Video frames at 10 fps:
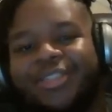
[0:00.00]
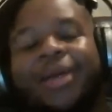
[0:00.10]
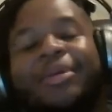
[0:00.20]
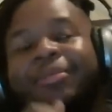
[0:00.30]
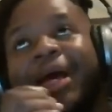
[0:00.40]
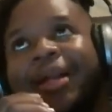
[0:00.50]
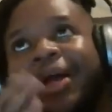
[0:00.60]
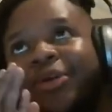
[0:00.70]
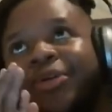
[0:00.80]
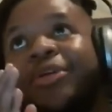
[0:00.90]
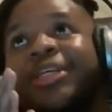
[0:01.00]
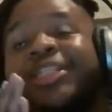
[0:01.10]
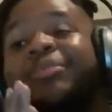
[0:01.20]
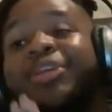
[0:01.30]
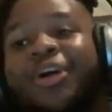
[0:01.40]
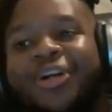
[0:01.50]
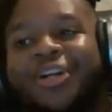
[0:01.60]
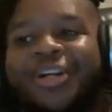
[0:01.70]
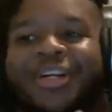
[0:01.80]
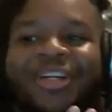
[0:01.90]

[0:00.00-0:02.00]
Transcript: I mean not not older. He seemed younger.